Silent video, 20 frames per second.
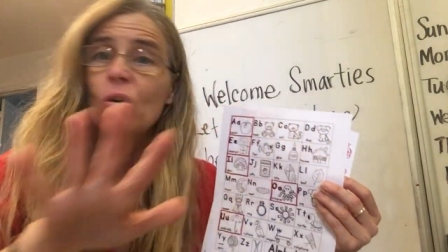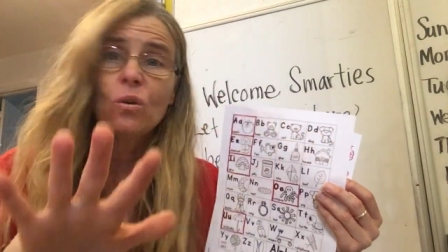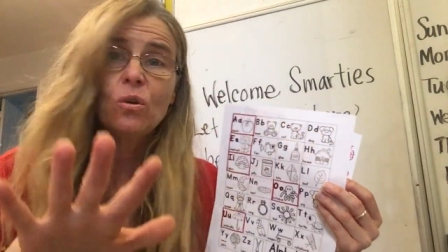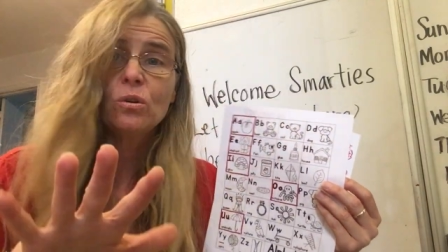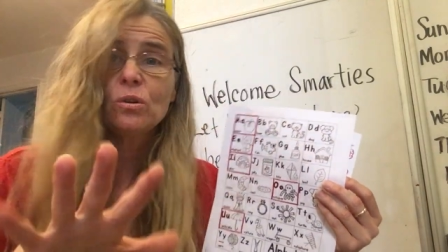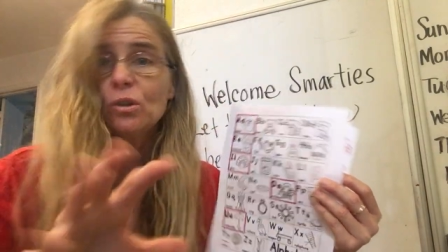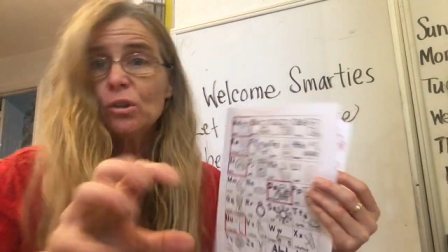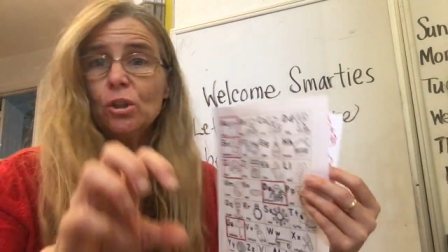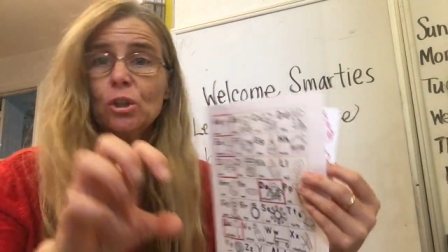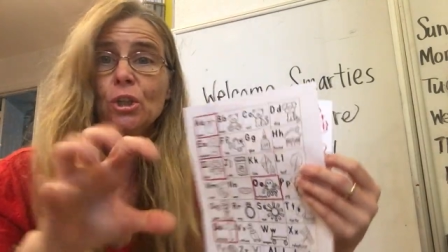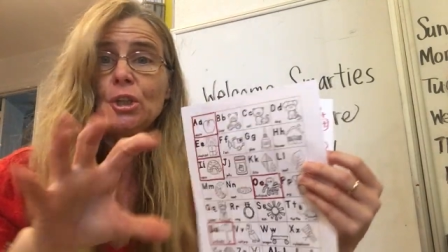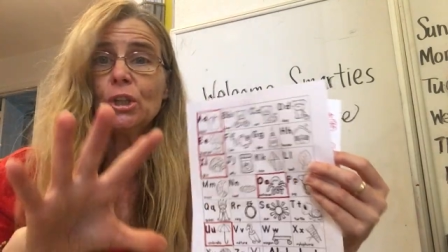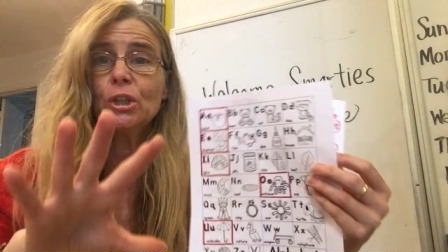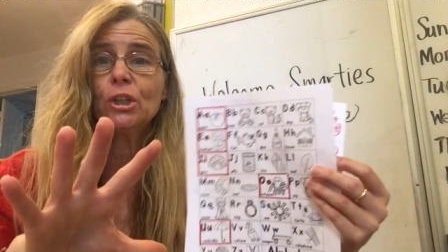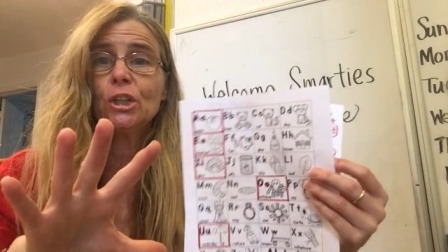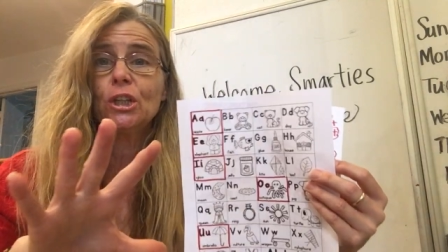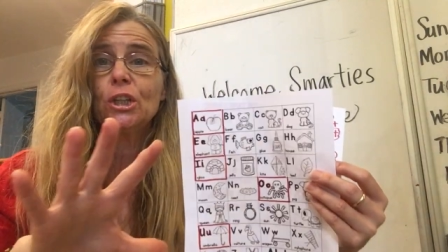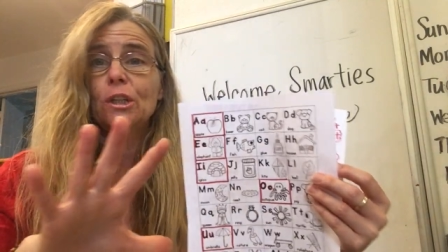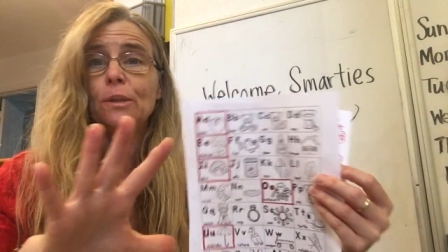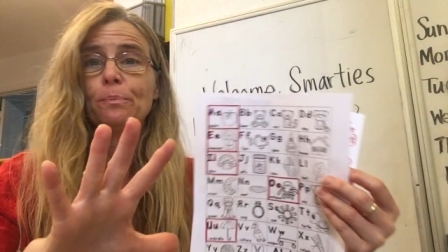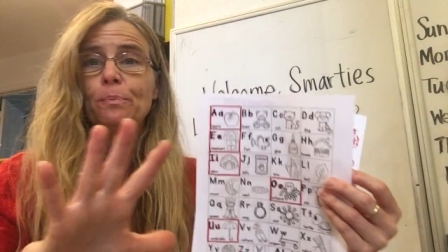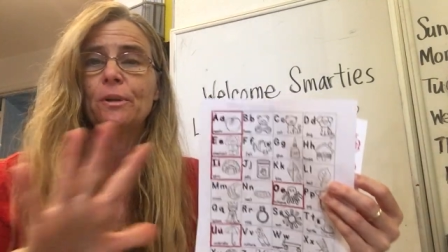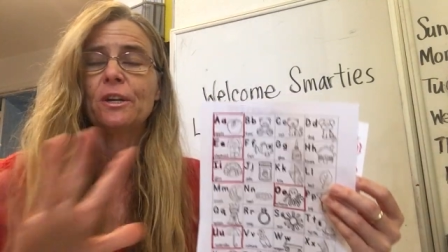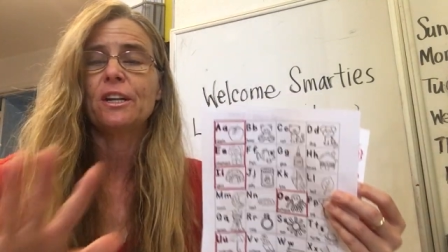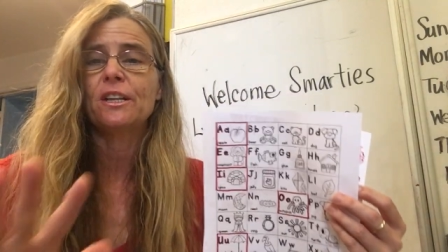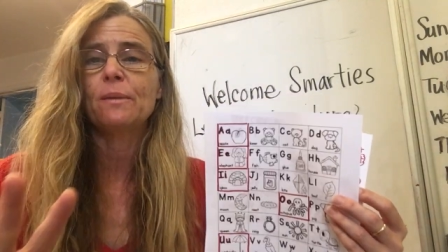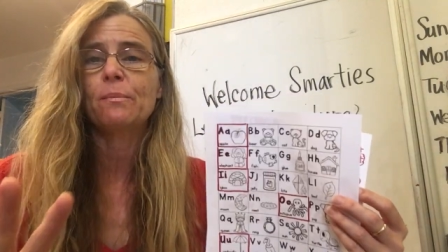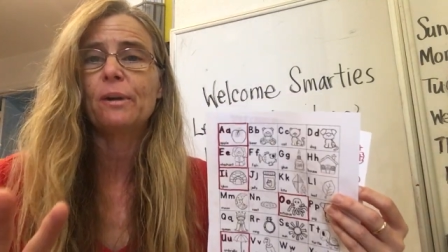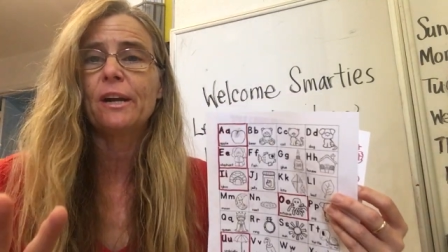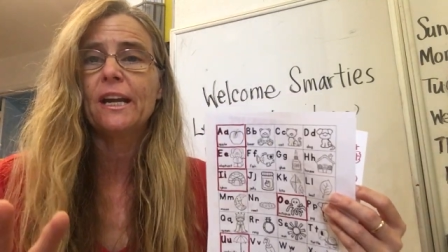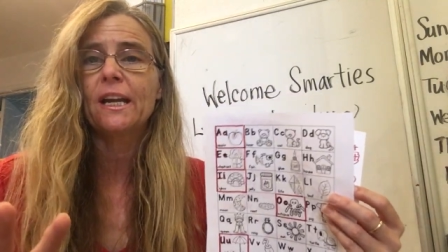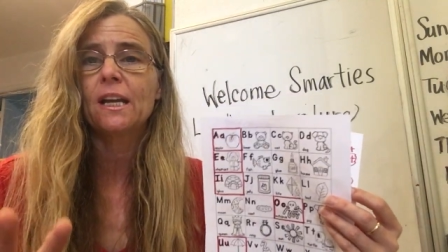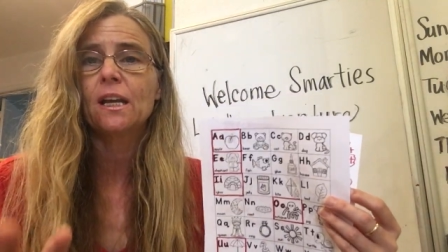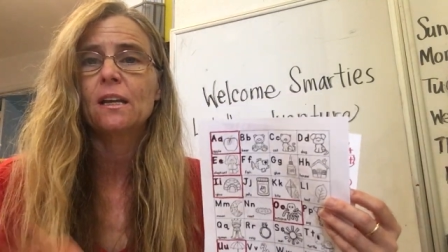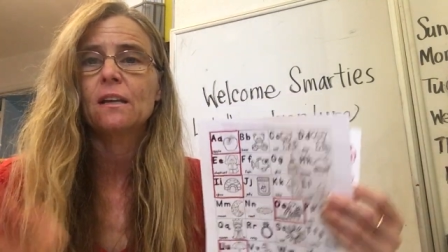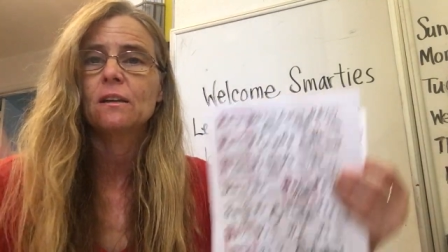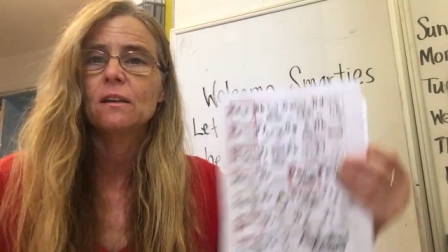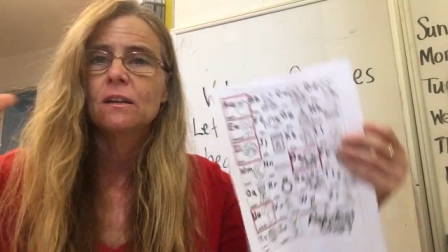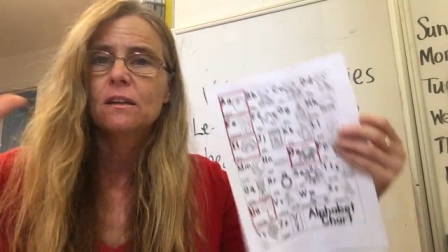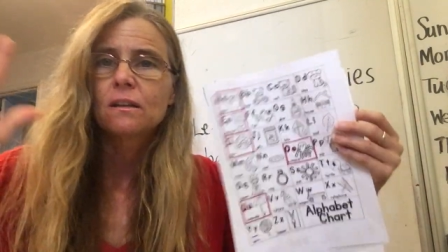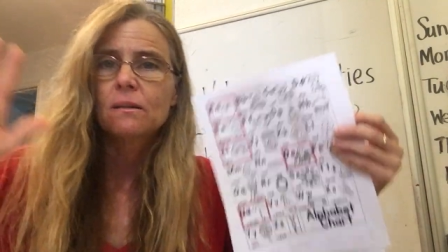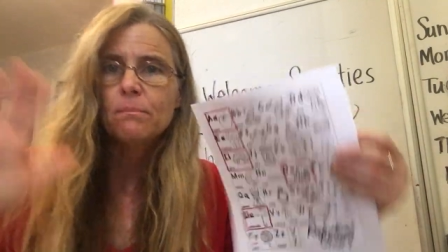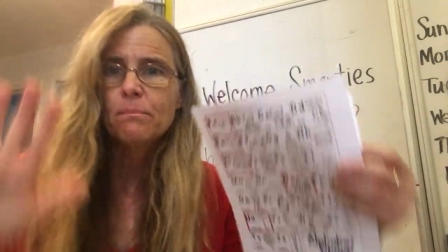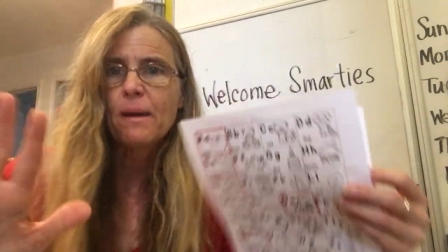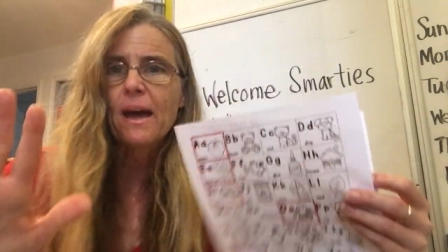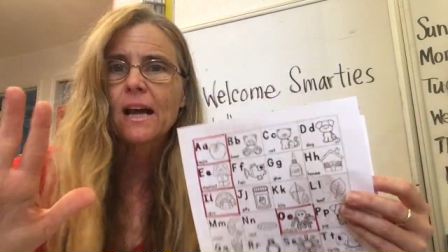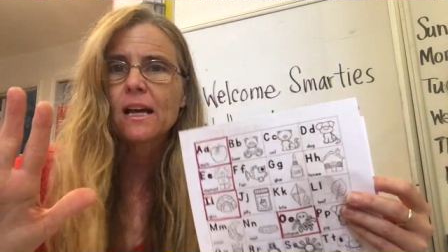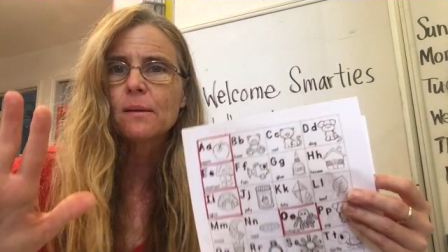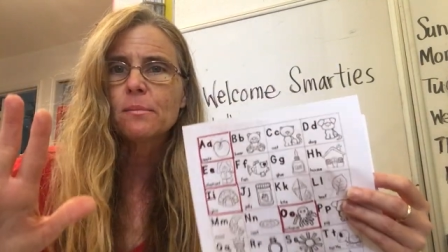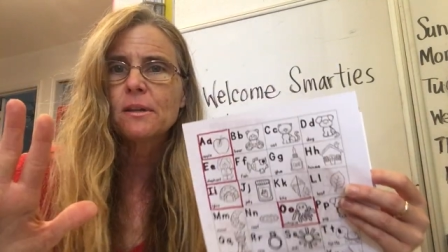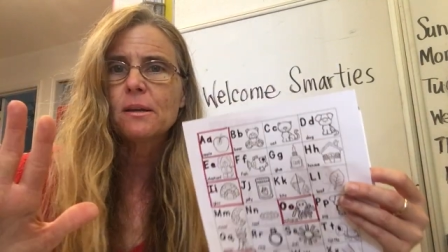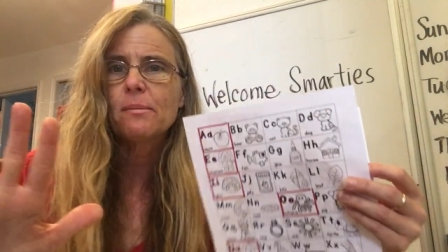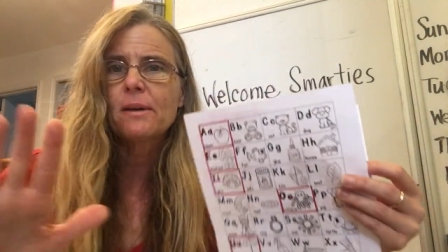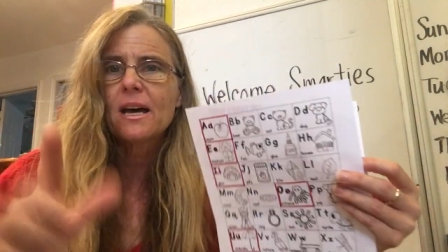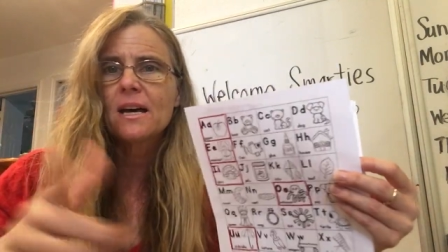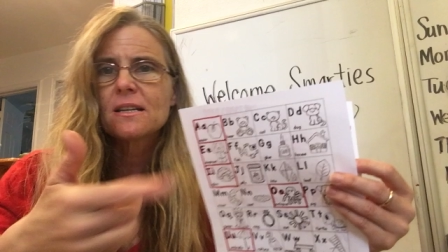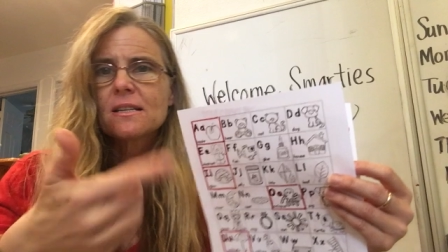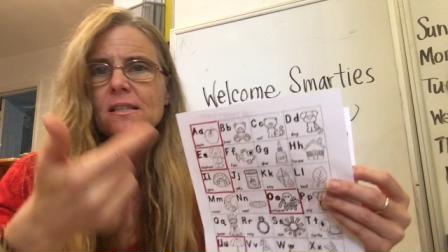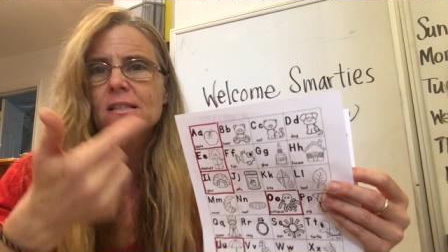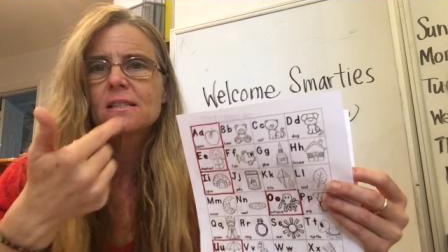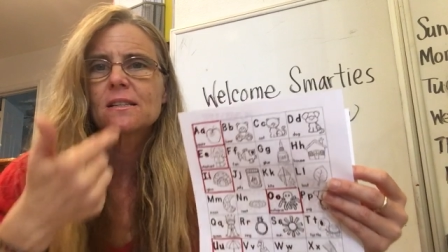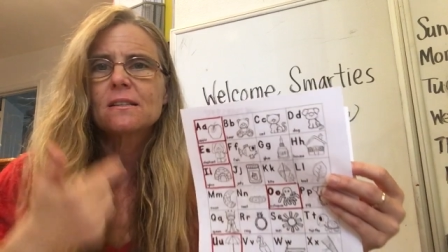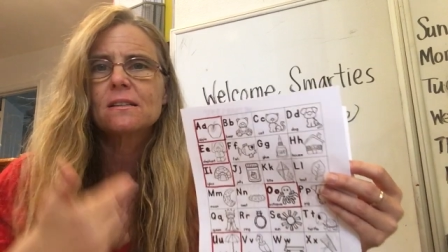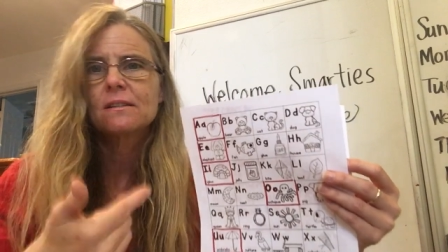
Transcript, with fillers: Ah, put on the brake, back up the bus.